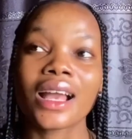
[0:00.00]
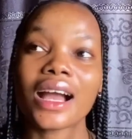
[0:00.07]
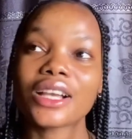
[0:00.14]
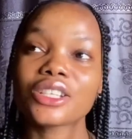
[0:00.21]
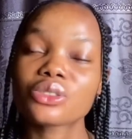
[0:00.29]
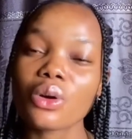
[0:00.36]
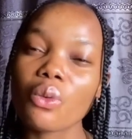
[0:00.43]

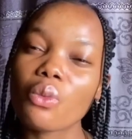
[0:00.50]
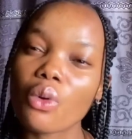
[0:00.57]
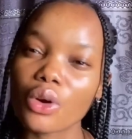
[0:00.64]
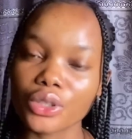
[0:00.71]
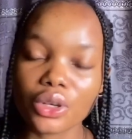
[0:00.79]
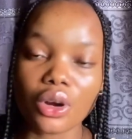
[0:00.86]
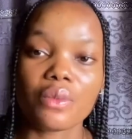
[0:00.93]
I saw
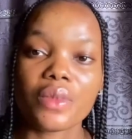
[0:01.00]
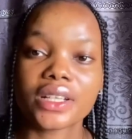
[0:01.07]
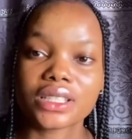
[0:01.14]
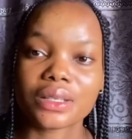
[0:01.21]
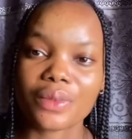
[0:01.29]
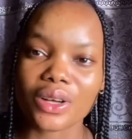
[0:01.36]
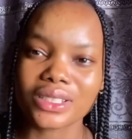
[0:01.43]
one
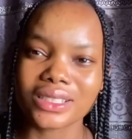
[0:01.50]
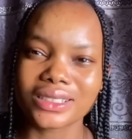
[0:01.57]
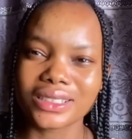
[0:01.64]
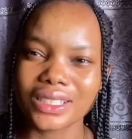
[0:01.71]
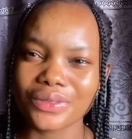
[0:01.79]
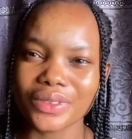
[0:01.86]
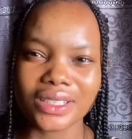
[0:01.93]
comment about
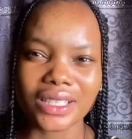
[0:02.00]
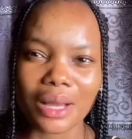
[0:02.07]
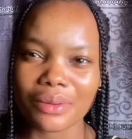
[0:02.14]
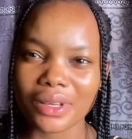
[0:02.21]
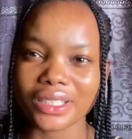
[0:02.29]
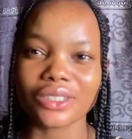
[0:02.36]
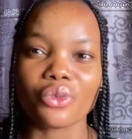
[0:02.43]
it giving
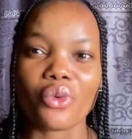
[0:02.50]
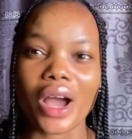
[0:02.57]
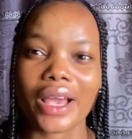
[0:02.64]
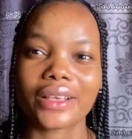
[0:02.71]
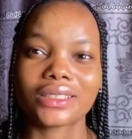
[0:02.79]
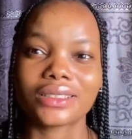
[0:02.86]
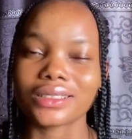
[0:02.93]
that person
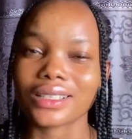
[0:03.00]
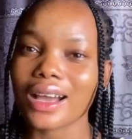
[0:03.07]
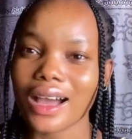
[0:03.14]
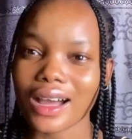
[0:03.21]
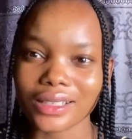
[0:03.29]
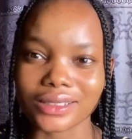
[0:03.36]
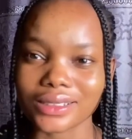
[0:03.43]
white
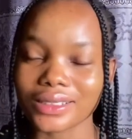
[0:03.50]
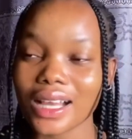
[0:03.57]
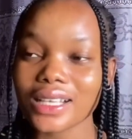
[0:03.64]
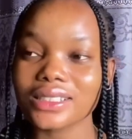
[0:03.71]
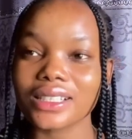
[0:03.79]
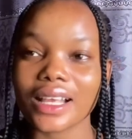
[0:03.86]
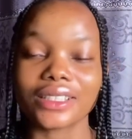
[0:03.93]
cast.
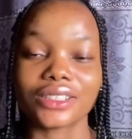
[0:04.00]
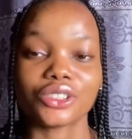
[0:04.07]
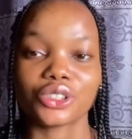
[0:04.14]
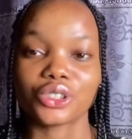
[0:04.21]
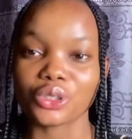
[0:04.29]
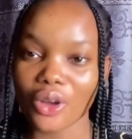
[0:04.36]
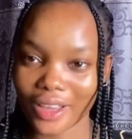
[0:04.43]
That's like the
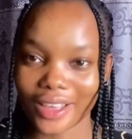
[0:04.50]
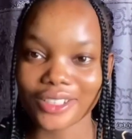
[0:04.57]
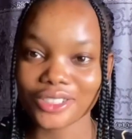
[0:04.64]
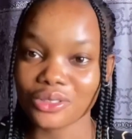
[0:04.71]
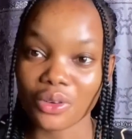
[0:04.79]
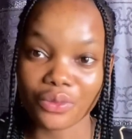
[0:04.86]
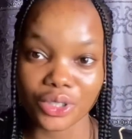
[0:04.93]

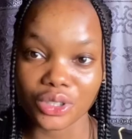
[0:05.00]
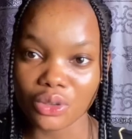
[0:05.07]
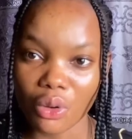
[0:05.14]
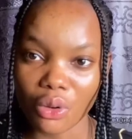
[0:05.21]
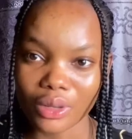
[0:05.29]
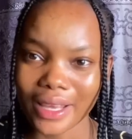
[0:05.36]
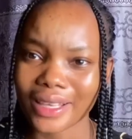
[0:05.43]
shockest of it
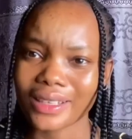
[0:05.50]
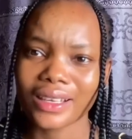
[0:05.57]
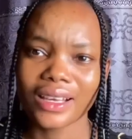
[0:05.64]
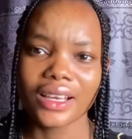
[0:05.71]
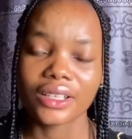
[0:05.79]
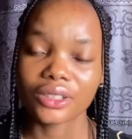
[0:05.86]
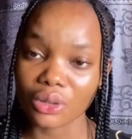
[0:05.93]
all, like
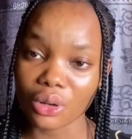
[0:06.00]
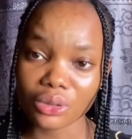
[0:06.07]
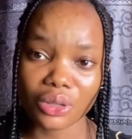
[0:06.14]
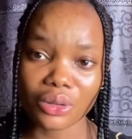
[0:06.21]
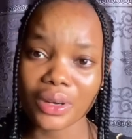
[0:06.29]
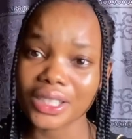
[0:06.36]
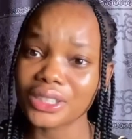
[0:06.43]

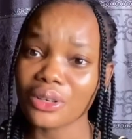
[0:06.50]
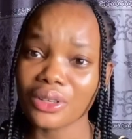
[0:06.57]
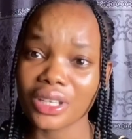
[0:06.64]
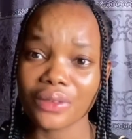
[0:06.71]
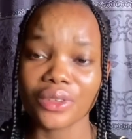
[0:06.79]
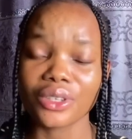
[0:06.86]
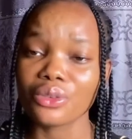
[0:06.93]
Dr. Rashel
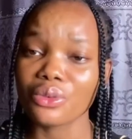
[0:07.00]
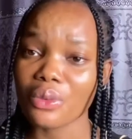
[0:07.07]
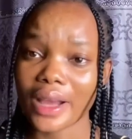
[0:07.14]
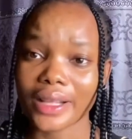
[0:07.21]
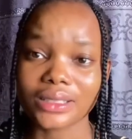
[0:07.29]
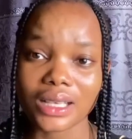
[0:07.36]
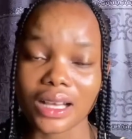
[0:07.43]
giving you
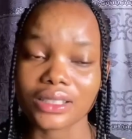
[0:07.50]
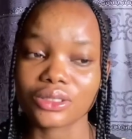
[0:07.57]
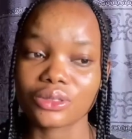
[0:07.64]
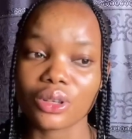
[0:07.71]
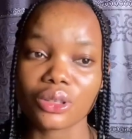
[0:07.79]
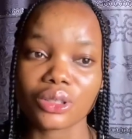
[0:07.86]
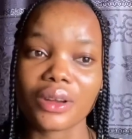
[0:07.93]
white cast.
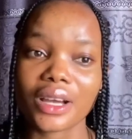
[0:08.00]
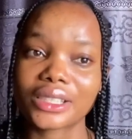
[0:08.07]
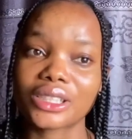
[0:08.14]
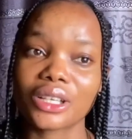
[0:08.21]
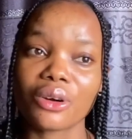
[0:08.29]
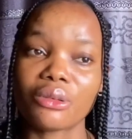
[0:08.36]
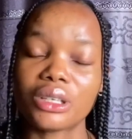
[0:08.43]
Dr.
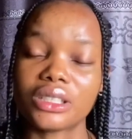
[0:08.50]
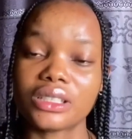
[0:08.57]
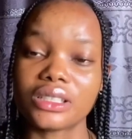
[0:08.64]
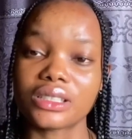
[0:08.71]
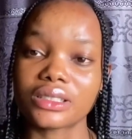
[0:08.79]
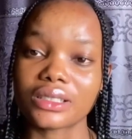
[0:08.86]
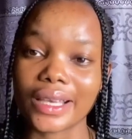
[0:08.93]
Rashel
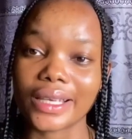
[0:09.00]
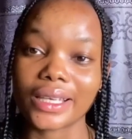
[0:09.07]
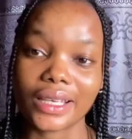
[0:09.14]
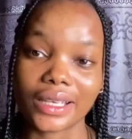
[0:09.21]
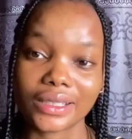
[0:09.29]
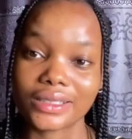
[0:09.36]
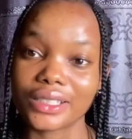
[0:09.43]

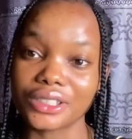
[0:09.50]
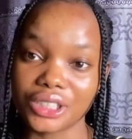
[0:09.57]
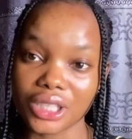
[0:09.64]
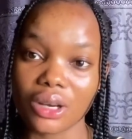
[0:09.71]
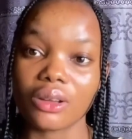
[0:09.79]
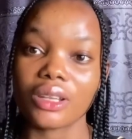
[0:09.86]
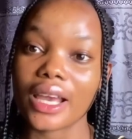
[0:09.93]
is a
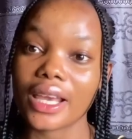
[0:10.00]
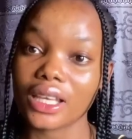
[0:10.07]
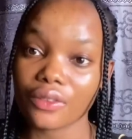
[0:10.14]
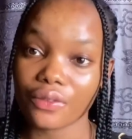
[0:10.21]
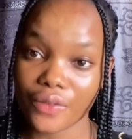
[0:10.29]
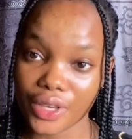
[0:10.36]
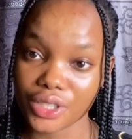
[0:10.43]

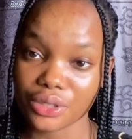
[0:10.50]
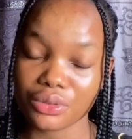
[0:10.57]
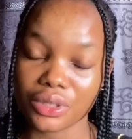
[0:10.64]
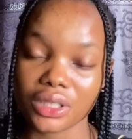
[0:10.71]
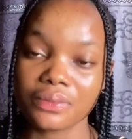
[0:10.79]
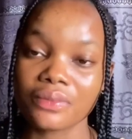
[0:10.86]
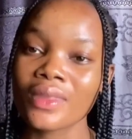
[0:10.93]
gel-like face
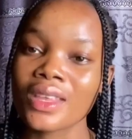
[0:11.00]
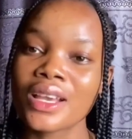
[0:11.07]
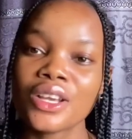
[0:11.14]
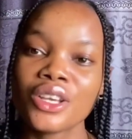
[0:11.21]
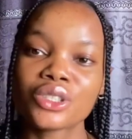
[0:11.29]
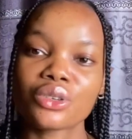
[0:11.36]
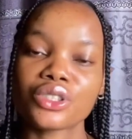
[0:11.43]
cream,
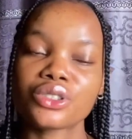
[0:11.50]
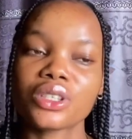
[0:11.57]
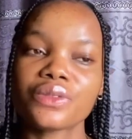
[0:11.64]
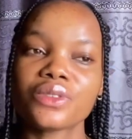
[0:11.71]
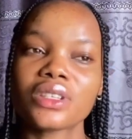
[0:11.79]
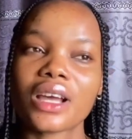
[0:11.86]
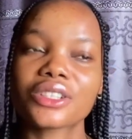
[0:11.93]
so it should
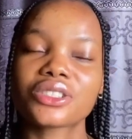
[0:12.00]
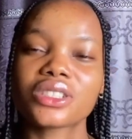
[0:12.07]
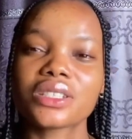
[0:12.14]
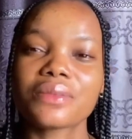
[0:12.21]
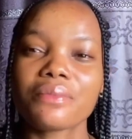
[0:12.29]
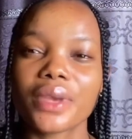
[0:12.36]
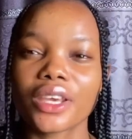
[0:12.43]
even
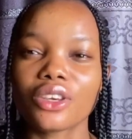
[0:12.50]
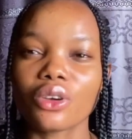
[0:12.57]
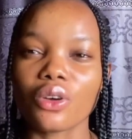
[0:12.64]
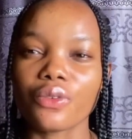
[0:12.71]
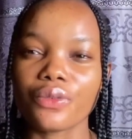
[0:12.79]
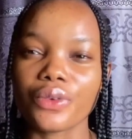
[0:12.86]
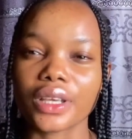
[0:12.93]
actually make
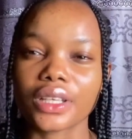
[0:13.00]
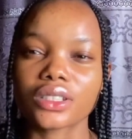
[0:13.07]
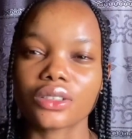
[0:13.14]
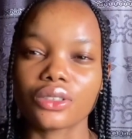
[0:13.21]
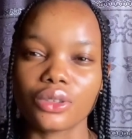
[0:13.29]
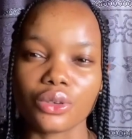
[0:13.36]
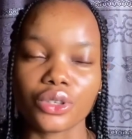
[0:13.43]
your face
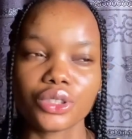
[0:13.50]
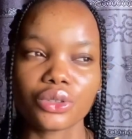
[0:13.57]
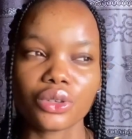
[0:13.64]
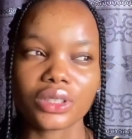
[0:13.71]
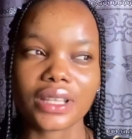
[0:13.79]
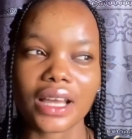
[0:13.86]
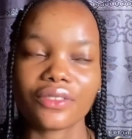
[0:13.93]
glow. You
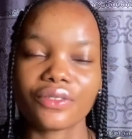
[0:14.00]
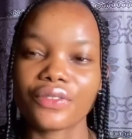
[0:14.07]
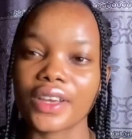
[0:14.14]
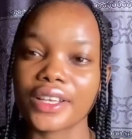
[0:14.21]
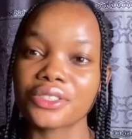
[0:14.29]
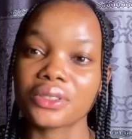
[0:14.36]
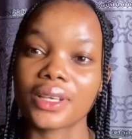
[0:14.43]
know that
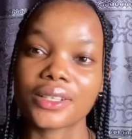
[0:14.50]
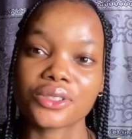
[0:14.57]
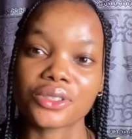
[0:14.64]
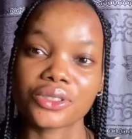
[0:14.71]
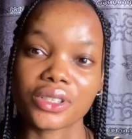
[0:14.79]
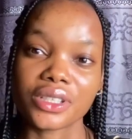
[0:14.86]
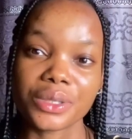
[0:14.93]
effect you get
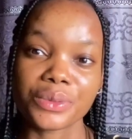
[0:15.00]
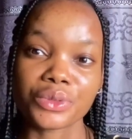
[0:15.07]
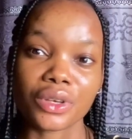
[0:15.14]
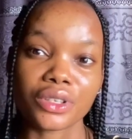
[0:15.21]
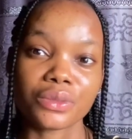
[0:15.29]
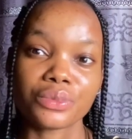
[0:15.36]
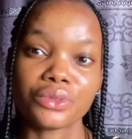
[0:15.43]
on your lips
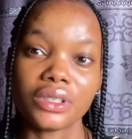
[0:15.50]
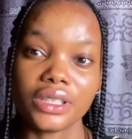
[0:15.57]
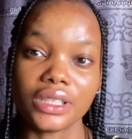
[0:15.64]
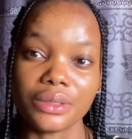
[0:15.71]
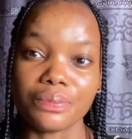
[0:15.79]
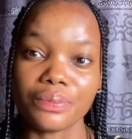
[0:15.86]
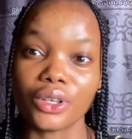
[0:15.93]
when you put
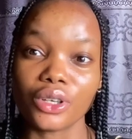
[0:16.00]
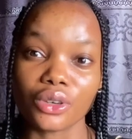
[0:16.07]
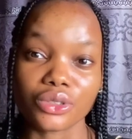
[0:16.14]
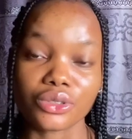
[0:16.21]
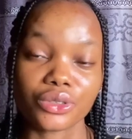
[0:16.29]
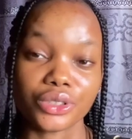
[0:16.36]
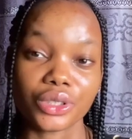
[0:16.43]
lip
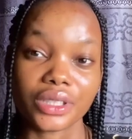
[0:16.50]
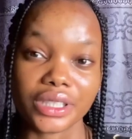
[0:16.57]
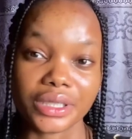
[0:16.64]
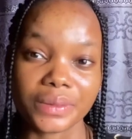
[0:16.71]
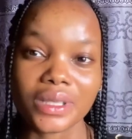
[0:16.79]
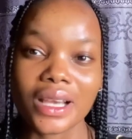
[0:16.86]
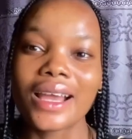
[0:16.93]
gloss on your
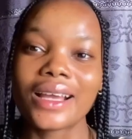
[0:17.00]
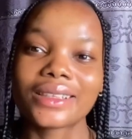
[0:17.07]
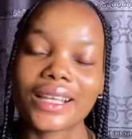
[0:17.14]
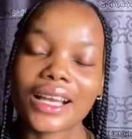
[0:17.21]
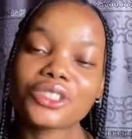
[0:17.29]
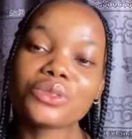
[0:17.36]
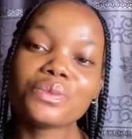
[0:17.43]
lips?
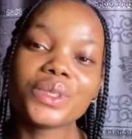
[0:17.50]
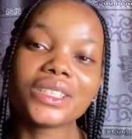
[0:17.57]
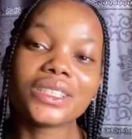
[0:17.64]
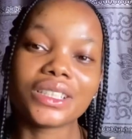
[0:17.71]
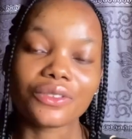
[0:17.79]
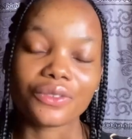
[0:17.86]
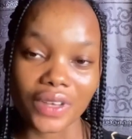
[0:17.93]
That should be
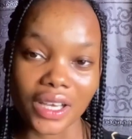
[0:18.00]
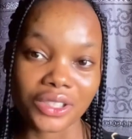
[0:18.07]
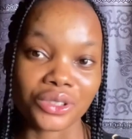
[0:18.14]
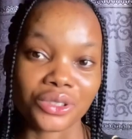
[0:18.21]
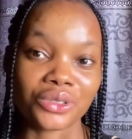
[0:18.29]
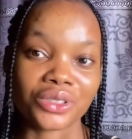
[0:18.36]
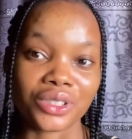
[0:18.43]
the effect
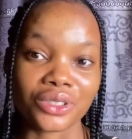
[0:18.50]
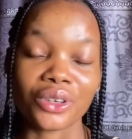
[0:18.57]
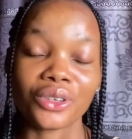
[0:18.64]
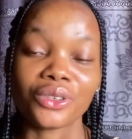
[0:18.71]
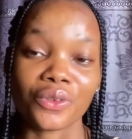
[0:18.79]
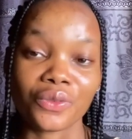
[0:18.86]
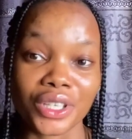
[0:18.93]
you should see
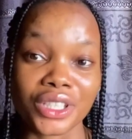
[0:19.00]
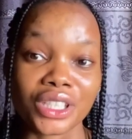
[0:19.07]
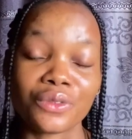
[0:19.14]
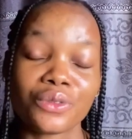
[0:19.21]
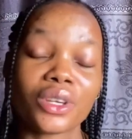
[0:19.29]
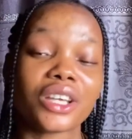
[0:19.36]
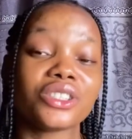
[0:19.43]
on your face
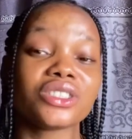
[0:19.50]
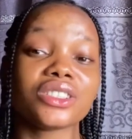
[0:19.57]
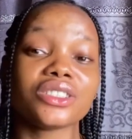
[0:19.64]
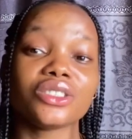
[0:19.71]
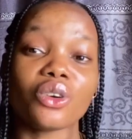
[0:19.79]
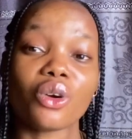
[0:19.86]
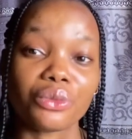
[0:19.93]
if you are
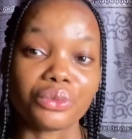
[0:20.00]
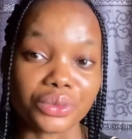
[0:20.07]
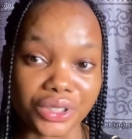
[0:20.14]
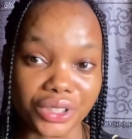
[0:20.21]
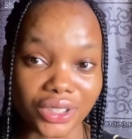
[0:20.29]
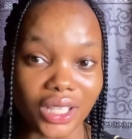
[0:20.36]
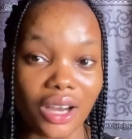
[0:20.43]
using the
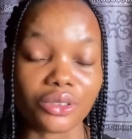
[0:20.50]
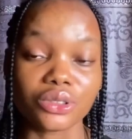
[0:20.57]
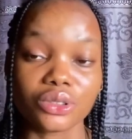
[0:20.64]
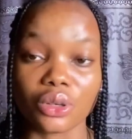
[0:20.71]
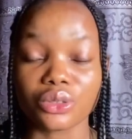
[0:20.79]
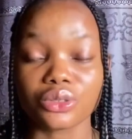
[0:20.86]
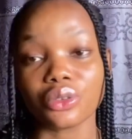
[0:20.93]
original
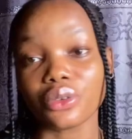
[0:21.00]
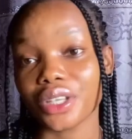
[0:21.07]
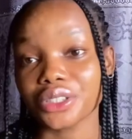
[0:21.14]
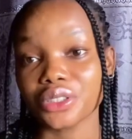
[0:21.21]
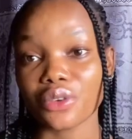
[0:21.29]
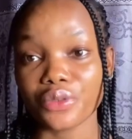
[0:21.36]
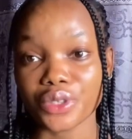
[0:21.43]
Dr.
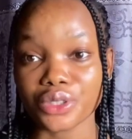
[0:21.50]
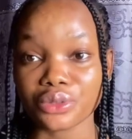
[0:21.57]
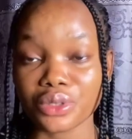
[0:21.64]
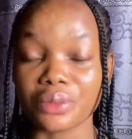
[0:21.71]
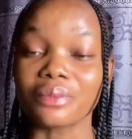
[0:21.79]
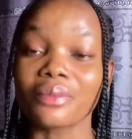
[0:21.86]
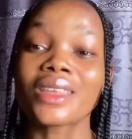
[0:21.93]
Rashel face
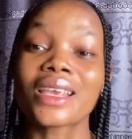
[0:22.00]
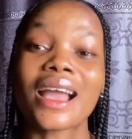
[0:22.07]
cream.